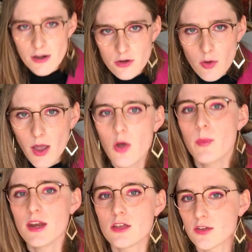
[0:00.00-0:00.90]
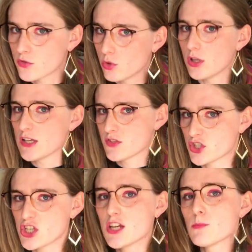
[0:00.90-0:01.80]
know how many of y'all have
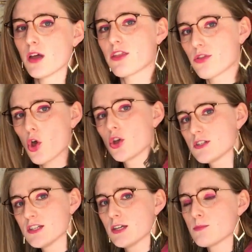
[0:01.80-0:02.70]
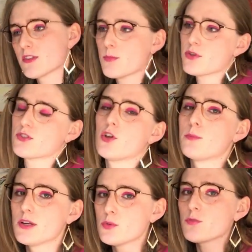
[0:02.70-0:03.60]
seen my third DMs episode, but
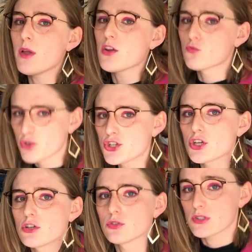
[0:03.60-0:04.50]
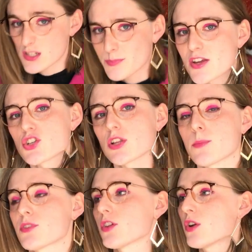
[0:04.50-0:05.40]
it was my original special
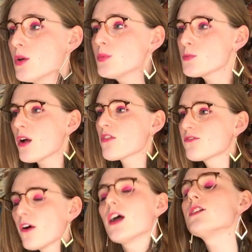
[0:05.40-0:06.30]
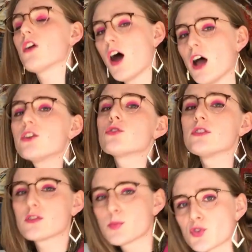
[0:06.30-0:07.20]
episode. It was my 500
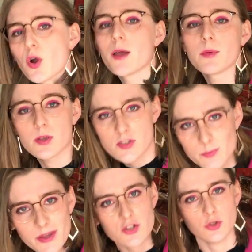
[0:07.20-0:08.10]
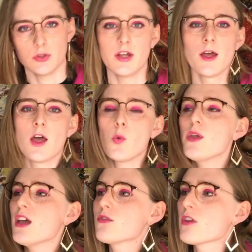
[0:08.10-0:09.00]
subscriber special we
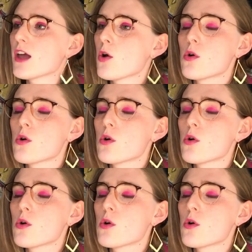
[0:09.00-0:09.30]
have now